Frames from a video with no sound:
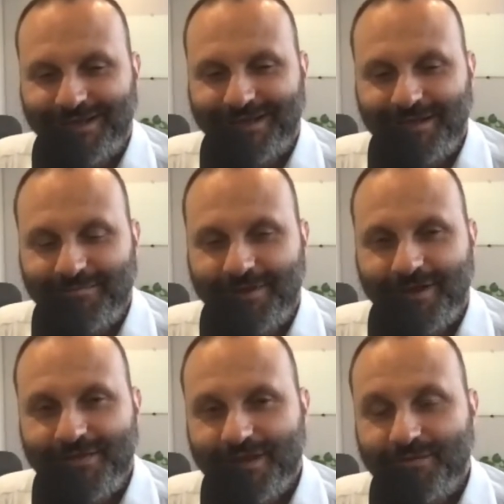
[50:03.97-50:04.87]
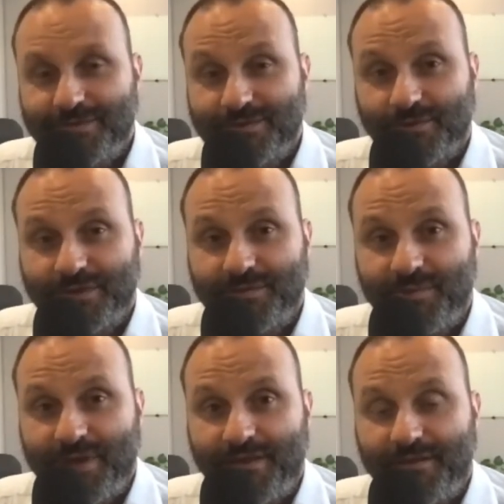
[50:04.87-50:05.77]
Um, I think he was talking
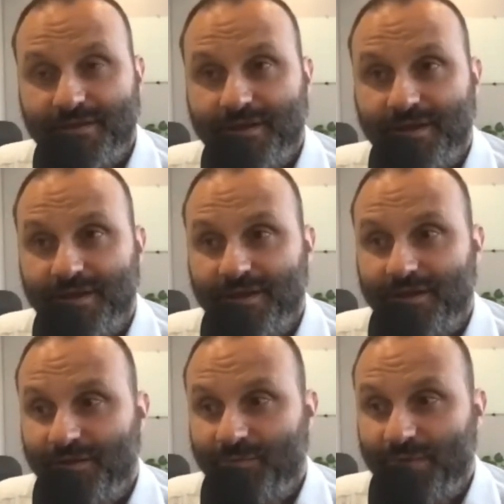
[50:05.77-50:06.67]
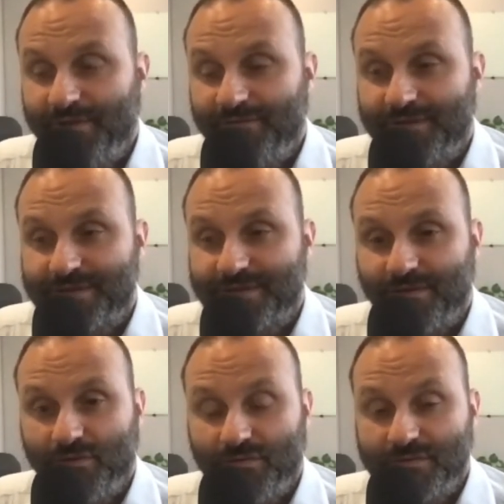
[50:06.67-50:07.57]
about uh, benefits
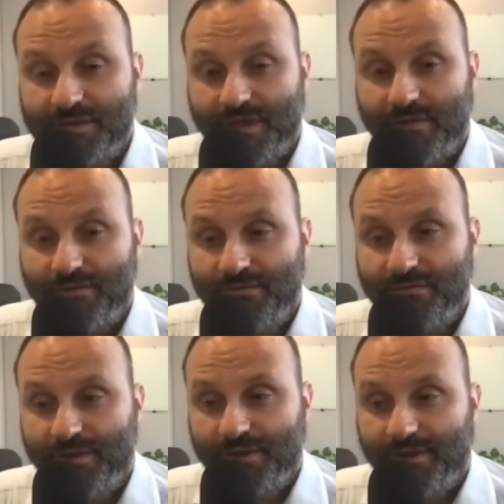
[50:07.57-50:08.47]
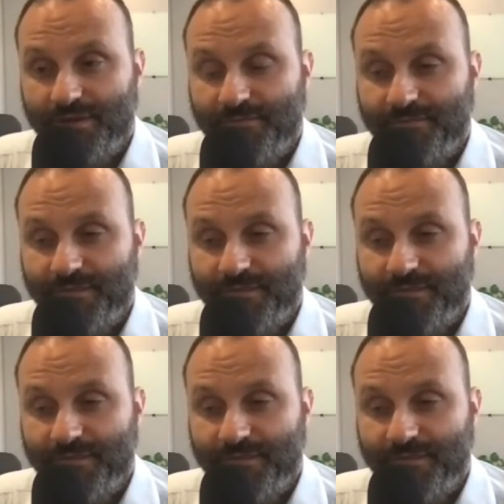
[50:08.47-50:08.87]
also, uh,